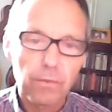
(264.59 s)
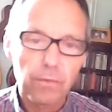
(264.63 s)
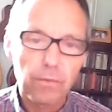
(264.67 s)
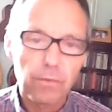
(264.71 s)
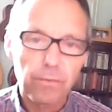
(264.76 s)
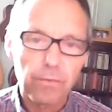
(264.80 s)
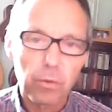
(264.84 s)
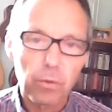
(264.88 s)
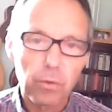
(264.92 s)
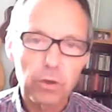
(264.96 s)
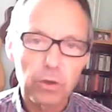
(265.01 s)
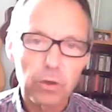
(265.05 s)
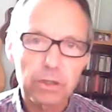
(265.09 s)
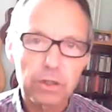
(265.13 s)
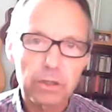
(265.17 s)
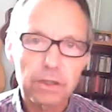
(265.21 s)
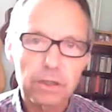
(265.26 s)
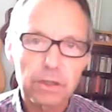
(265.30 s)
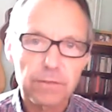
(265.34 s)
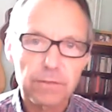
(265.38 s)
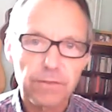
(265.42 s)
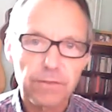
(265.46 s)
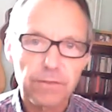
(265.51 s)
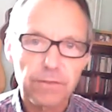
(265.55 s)
woods,
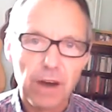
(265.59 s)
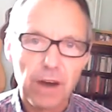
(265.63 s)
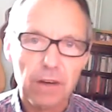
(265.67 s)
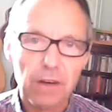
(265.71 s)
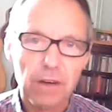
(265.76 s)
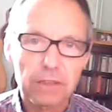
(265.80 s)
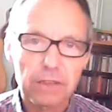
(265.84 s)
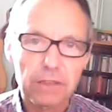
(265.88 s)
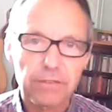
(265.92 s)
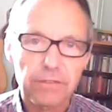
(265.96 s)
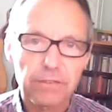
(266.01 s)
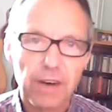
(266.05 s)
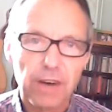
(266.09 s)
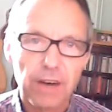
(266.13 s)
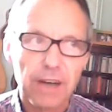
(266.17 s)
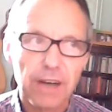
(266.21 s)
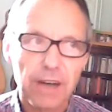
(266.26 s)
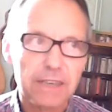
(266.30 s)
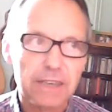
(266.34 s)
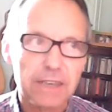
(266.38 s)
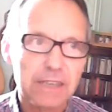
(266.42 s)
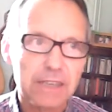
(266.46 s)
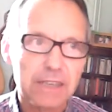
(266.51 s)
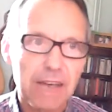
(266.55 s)
forest
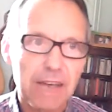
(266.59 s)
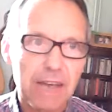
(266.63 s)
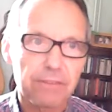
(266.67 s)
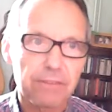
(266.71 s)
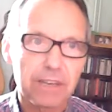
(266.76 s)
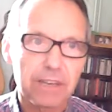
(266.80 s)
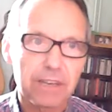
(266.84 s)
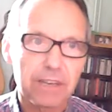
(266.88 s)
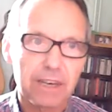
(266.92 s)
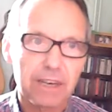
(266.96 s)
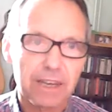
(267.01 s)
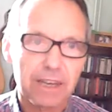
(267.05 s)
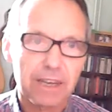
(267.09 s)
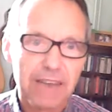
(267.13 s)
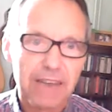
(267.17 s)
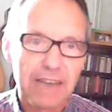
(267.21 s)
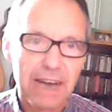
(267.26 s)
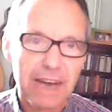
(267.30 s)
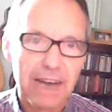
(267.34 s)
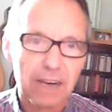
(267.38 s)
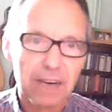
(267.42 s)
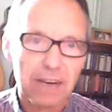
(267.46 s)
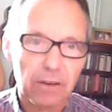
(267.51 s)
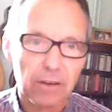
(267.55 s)
fires, everything like
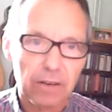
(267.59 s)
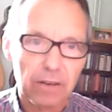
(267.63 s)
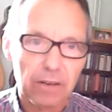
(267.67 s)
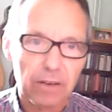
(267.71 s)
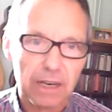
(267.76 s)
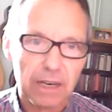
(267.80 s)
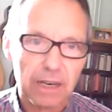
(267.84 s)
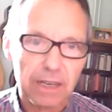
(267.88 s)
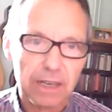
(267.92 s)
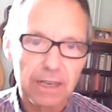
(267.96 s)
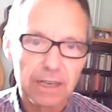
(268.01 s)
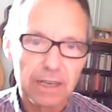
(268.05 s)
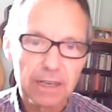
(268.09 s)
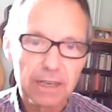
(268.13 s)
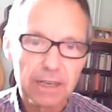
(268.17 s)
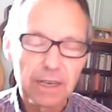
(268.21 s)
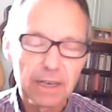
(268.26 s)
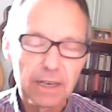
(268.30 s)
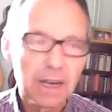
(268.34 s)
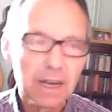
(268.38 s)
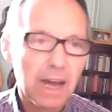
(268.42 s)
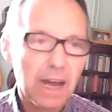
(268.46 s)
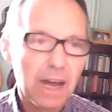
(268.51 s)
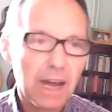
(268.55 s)
that locally,
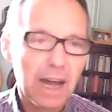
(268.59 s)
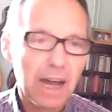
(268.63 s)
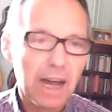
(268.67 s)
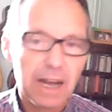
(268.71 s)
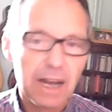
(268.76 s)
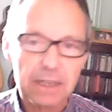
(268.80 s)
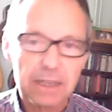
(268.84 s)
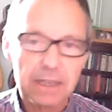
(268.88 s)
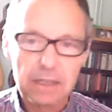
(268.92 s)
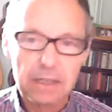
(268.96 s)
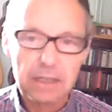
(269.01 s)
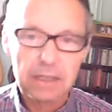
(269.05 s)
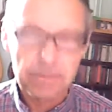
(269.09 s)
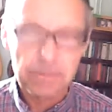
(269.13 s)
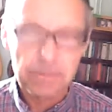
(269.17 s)
and